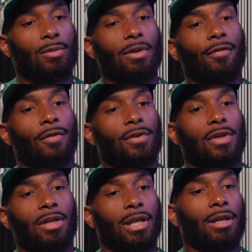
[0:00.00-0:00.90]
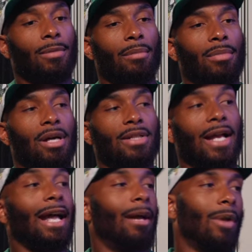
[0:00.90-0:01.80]
when I first started getting my buzz, I
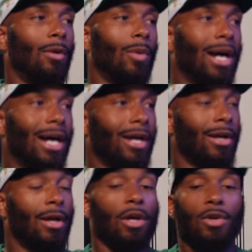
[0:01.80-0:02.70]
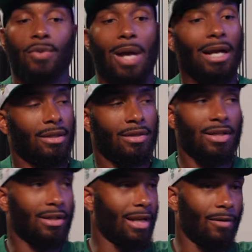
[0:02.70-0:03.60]
had my why. So I could
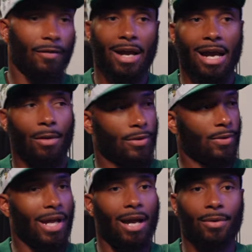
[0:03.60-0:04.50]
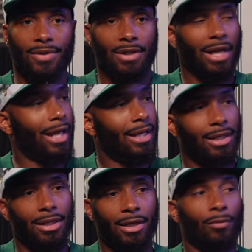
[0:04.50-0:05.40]
sit down for hours on hours and
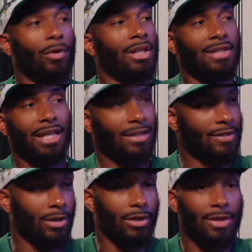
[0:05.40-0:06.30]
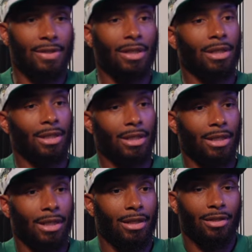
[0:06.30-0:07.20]
edit and really take it serious. And it it
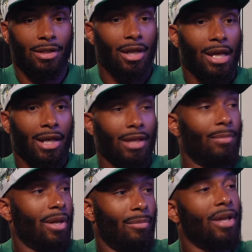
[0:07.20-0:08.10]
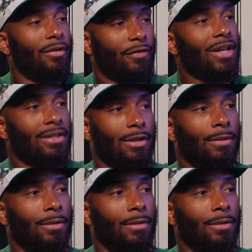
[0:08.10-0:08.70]
it it, it manifested.